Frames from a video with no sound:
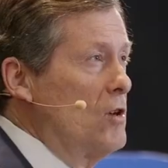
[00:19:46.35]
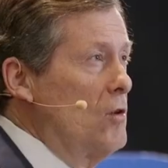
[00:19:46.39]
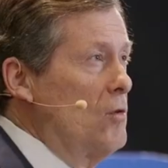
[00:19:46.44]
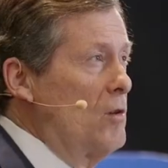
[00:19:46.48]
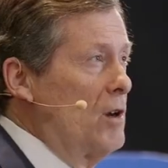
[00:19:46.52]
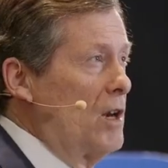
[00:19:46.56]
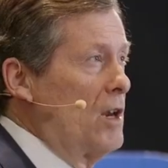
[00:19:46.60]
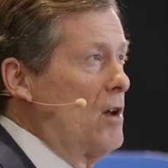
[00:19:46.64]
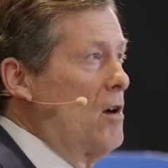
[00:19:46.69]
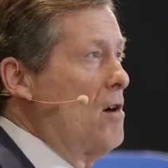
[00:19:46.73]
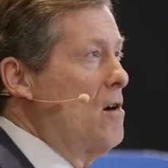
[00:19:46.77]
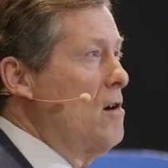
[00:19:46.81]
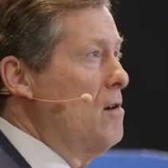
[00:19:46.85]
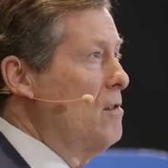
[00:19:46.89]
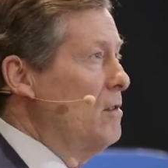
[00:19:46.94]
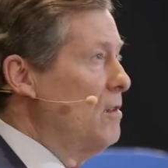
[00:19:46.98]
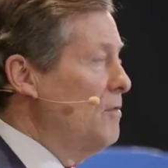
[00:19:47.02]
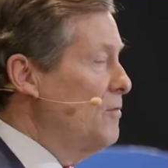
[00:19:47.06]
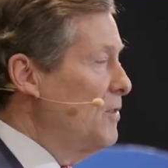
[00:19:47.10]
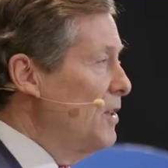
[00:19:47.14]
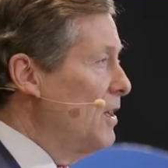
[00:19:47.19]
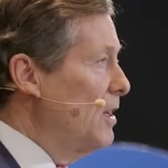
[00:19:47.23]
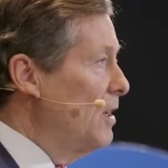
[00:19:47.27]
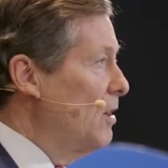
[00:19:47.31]
ingenuity,
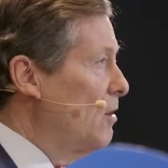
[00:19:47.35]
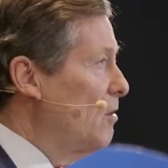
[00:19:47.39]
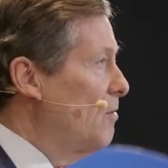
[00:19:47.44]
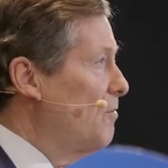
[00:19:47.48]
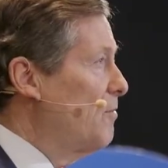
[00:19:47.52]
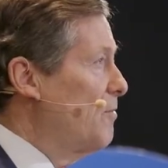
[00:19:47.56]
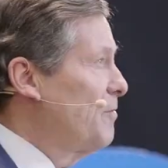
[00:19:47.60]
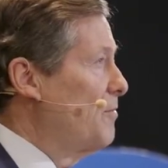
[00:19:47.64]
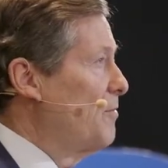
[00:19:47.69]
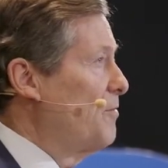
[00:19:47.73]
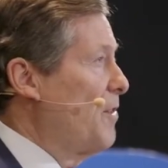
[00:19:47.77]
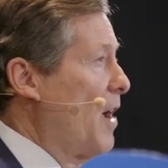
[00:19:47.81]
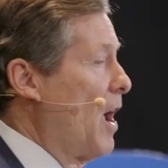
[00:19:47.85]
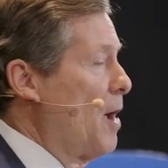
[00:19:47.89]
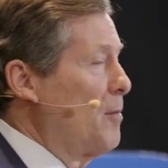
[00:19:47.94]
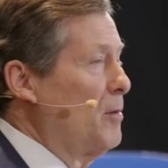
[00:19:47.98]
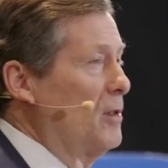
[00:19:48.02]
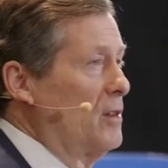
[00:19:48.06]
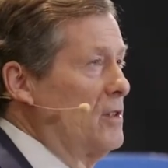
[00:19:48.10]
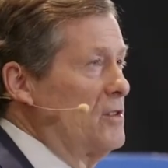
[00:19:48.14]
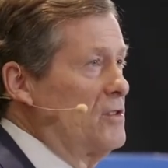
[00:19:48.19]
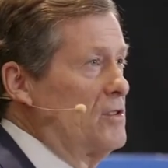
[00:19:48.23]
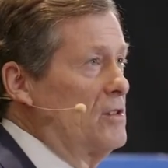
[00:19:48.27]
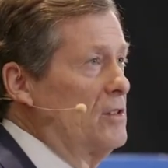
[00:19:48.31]
all of the
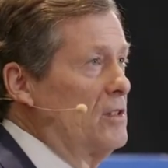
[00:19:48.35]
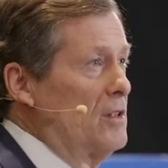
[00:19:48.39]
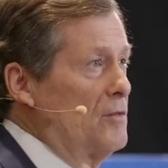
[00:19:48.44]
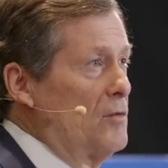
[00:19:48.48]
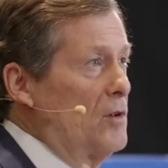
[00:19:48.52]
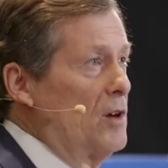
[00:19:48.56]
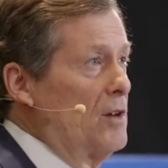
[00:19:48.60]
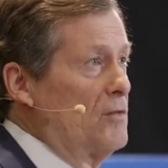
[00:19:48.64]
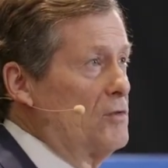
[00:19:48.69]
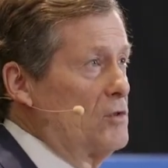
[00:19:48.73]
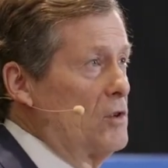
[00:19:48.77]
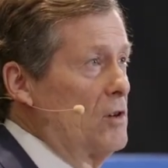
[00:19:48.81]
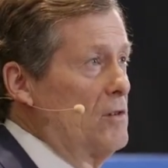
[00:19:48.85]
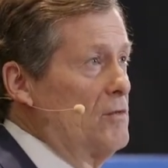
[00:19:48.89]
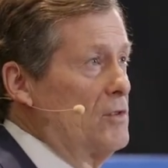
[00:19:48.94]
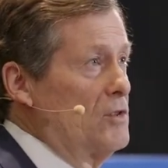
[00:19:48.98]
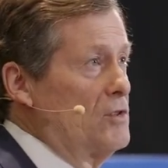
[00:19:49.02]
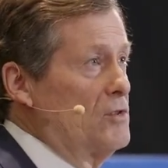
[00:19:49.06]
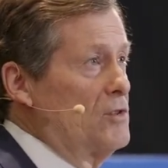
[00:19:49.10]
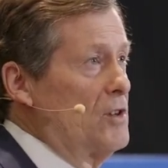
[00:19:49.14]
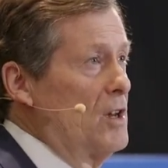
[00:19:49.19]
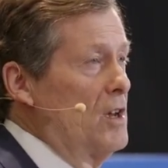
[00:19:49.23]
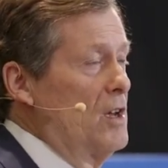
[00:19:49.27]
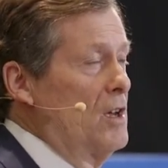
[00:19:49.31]
fabulous delivery of
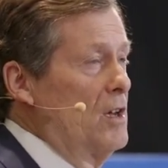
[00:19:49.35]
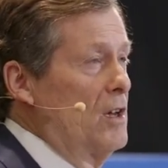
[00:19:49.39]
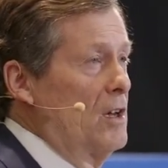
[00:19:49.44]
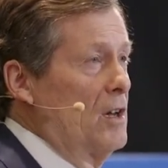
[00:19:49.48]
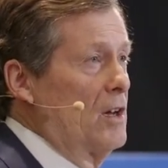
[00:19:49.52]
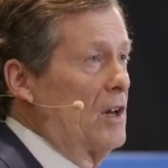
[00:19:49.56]
service